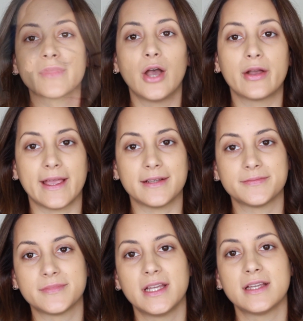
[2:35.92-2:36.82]
Okay,
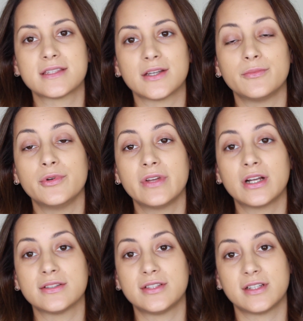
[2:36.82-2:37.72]
so moving
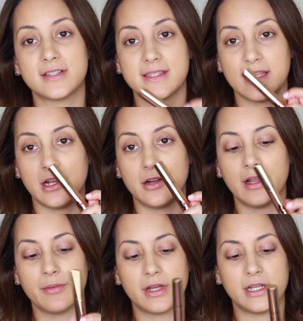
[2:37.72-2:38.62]
on to concealer,
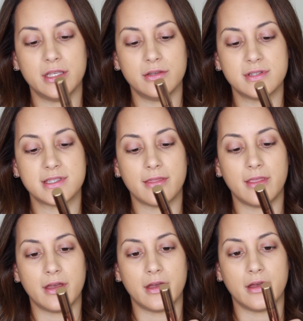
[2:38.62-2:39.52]
I'm gonna use
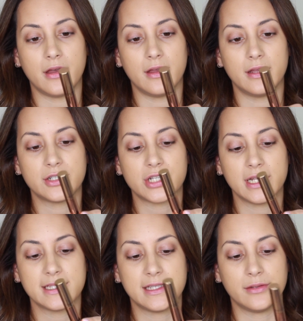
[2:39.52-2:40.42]
the
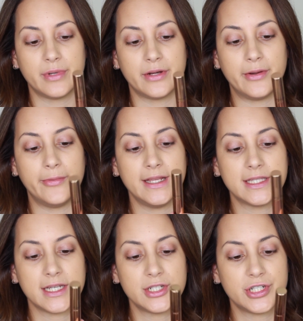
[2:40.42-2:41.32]
Charlotte Tilbury
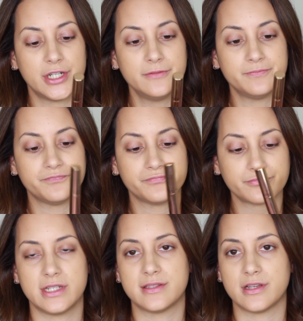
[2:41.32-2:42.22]
Retoucher,
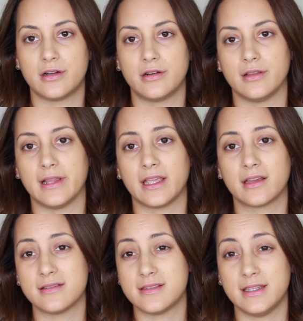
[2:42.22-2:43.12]
which is her like
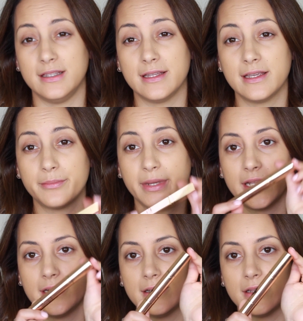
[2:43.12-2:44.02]
concealing
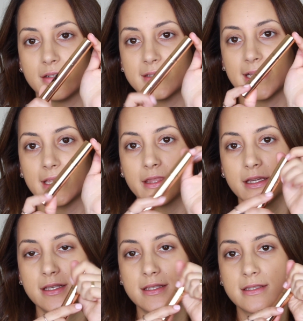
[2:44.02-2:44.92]
pen. Looks like
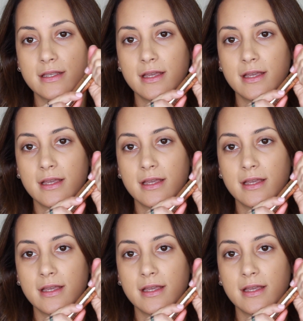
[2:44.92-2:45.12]
this.